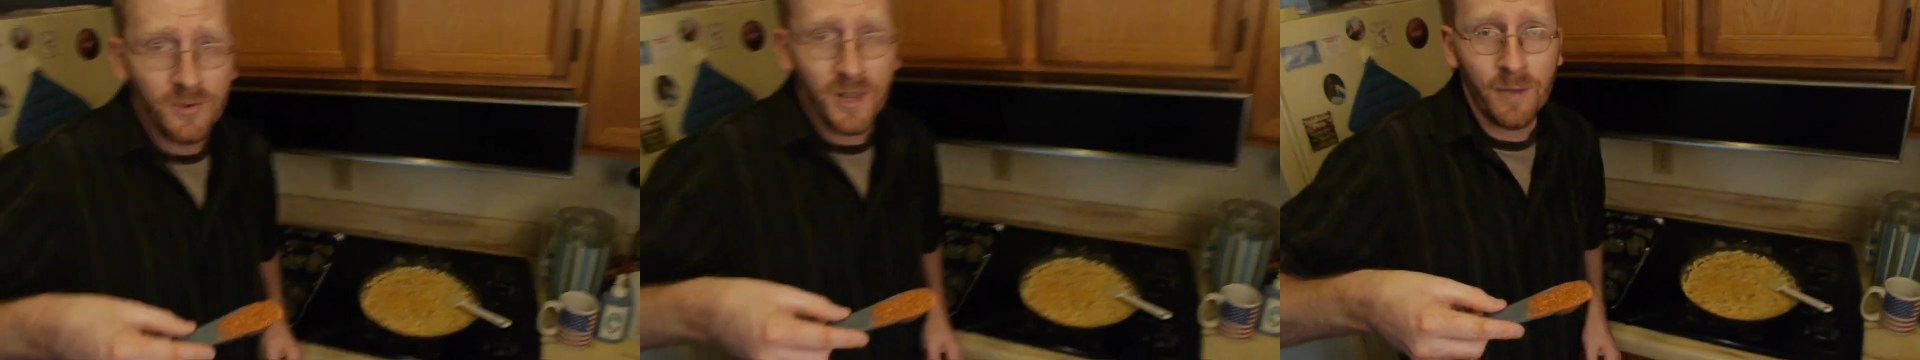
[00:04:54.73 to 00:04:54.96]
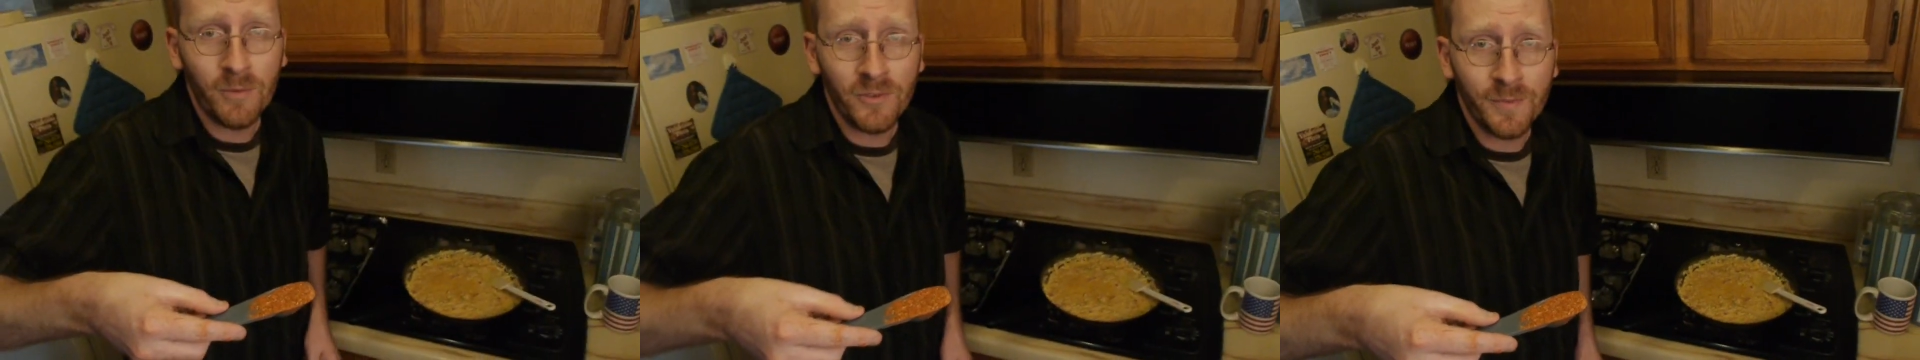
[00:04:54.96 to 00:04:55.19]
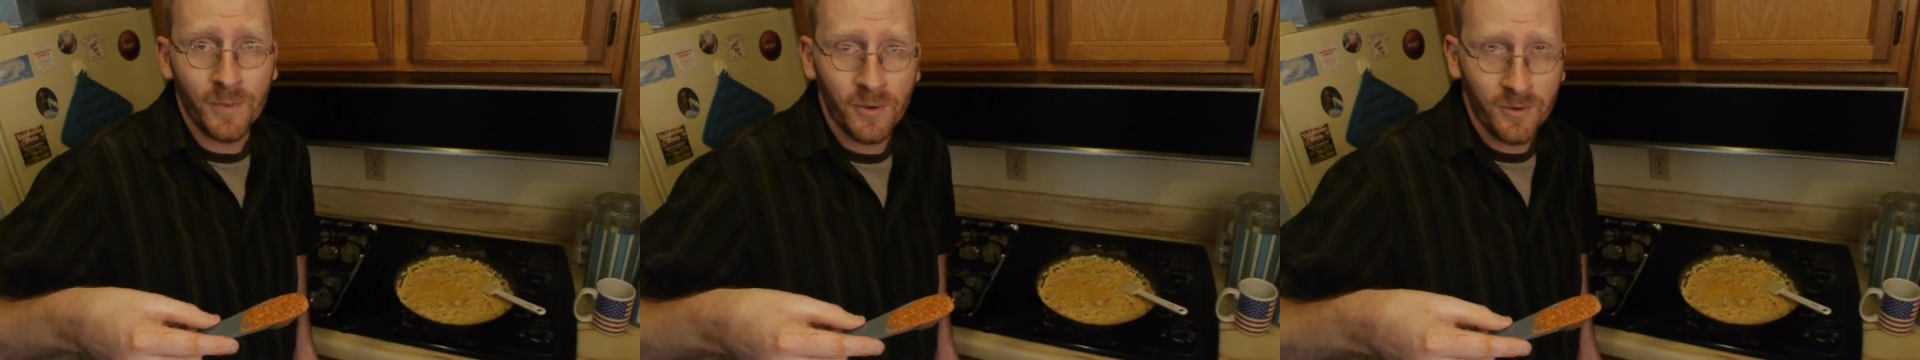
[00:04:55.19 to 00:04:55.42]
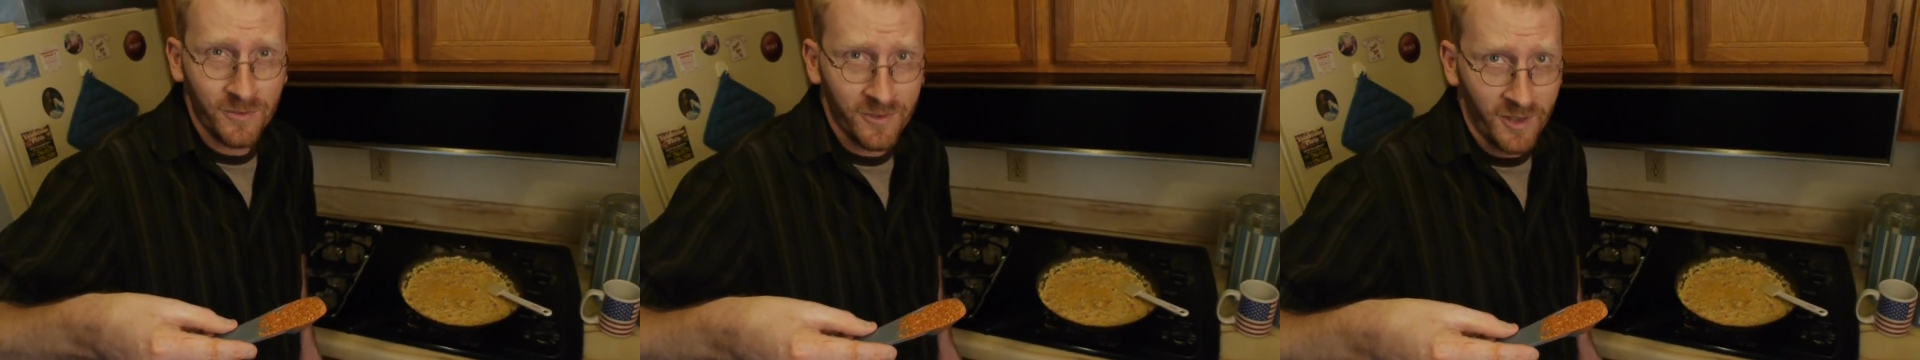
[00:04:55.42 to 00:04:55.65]

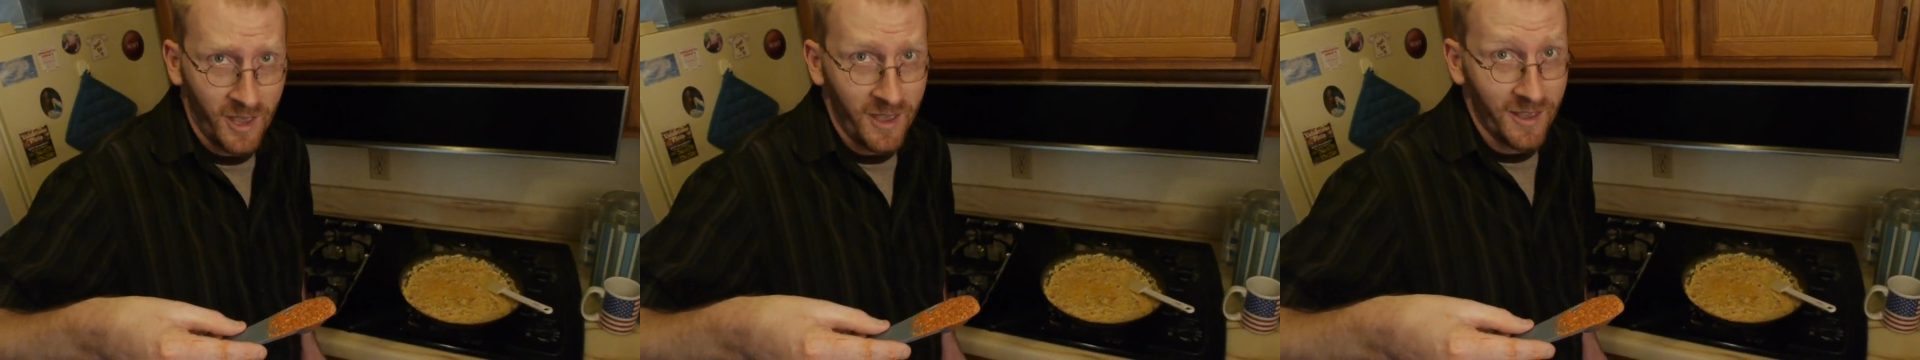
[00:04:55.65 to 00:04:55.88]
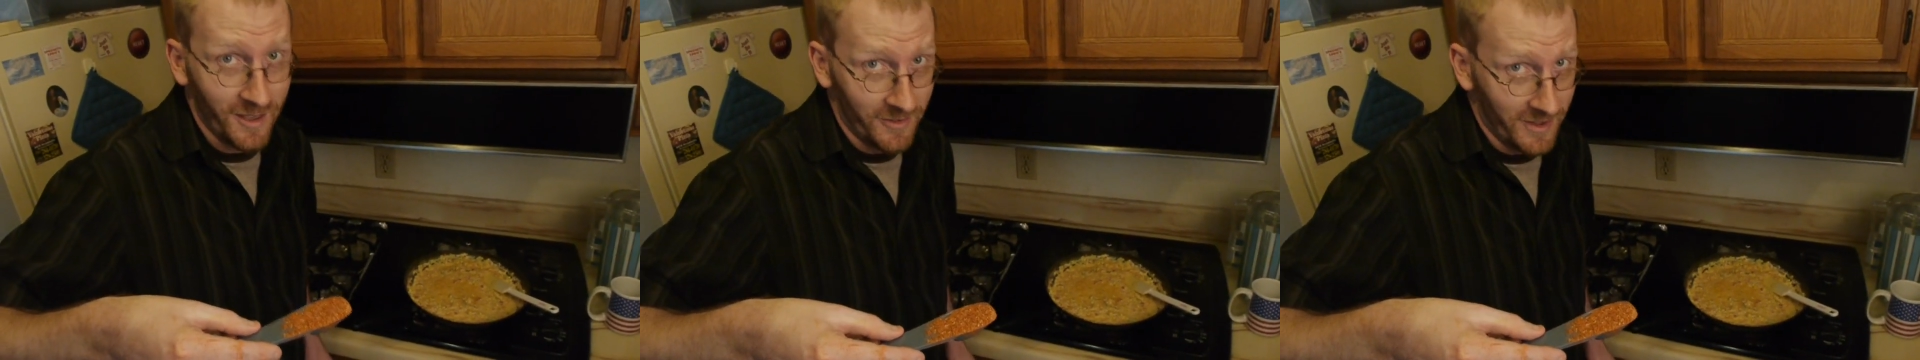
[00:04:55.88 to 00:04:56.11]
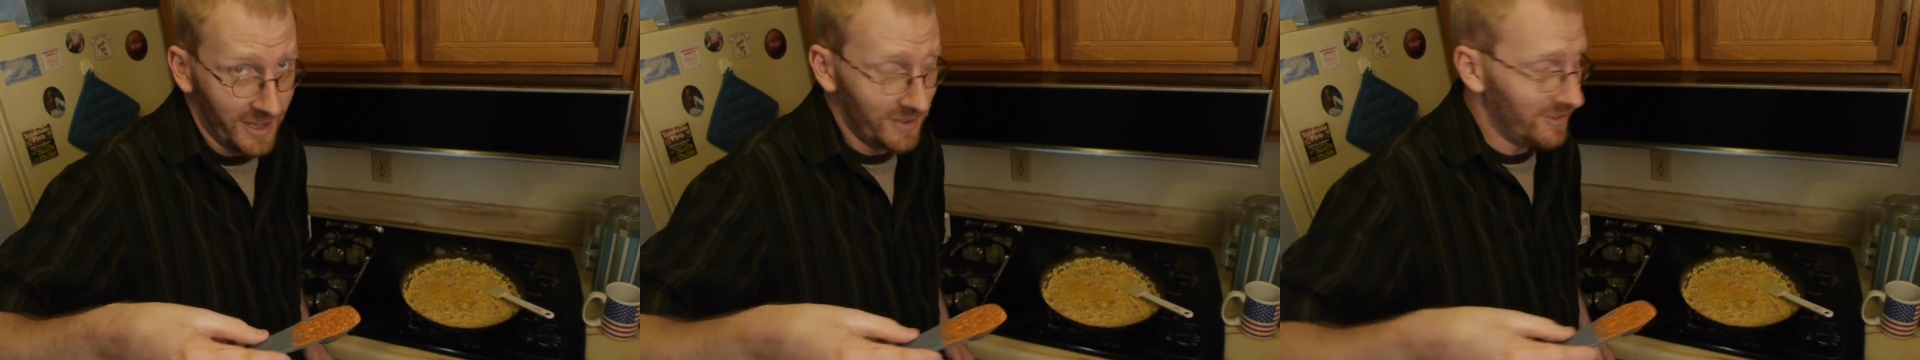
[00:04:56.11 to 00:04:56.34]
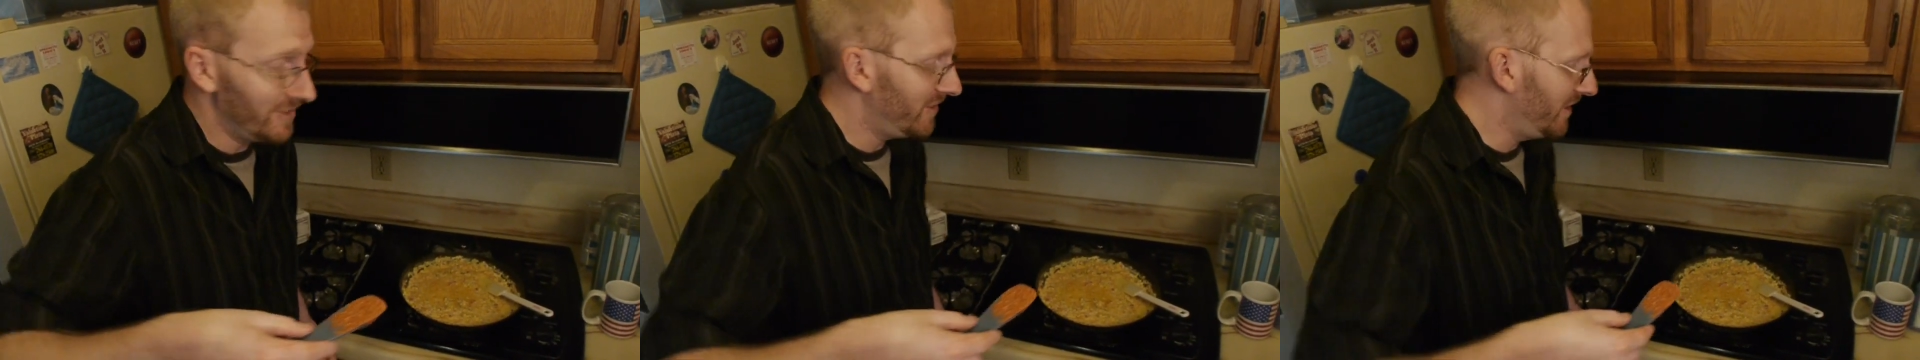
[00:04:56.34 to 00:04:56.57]
tablespoons of
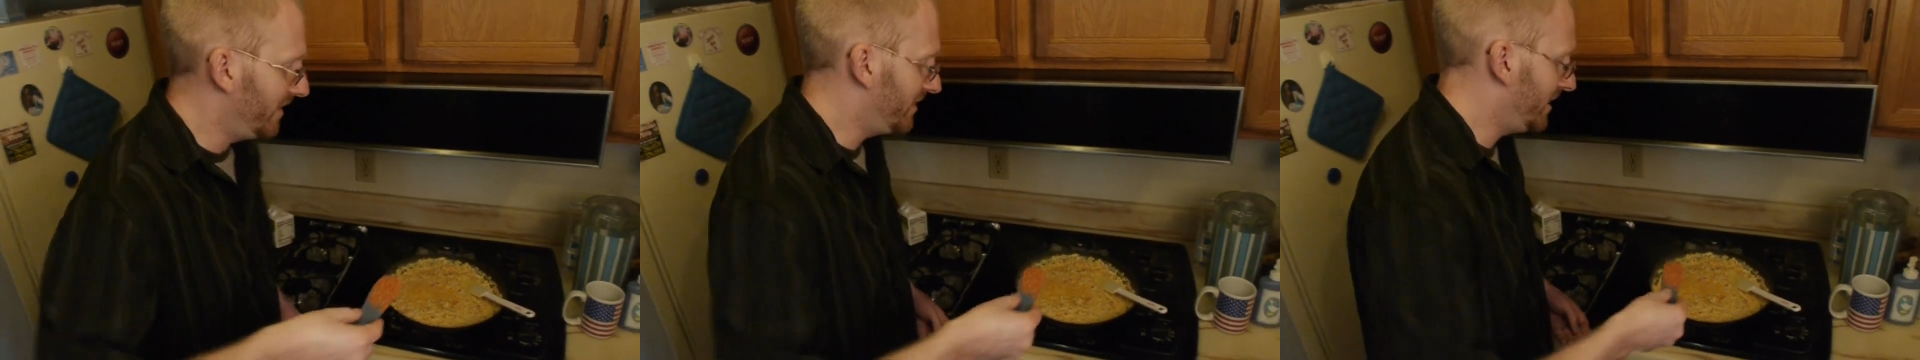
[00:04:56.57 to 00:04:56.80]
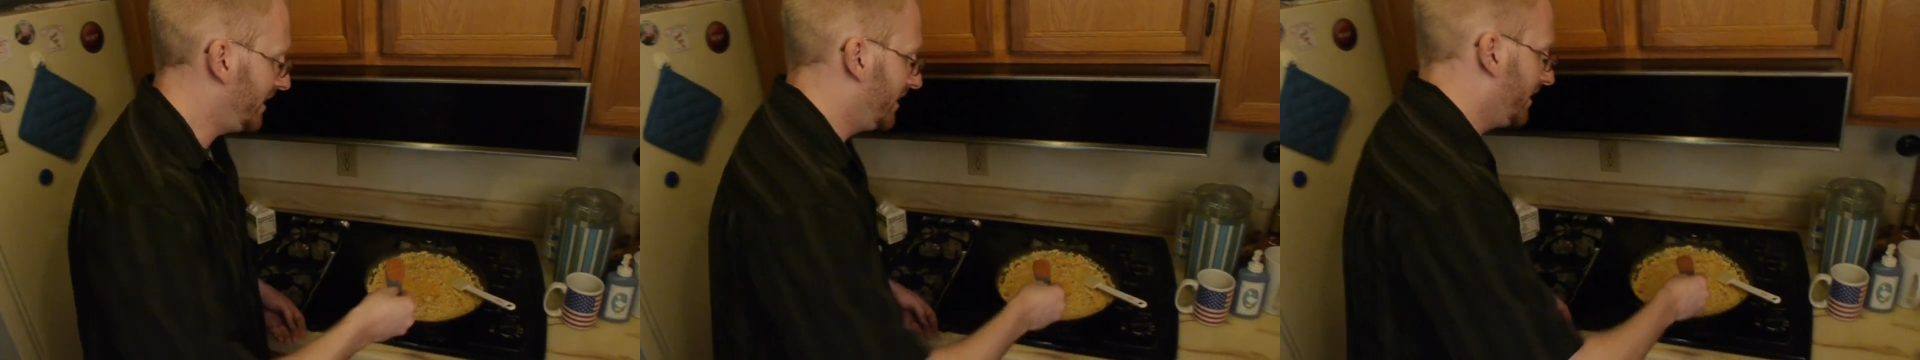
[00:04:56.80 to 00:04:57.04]
Cajun seasoning.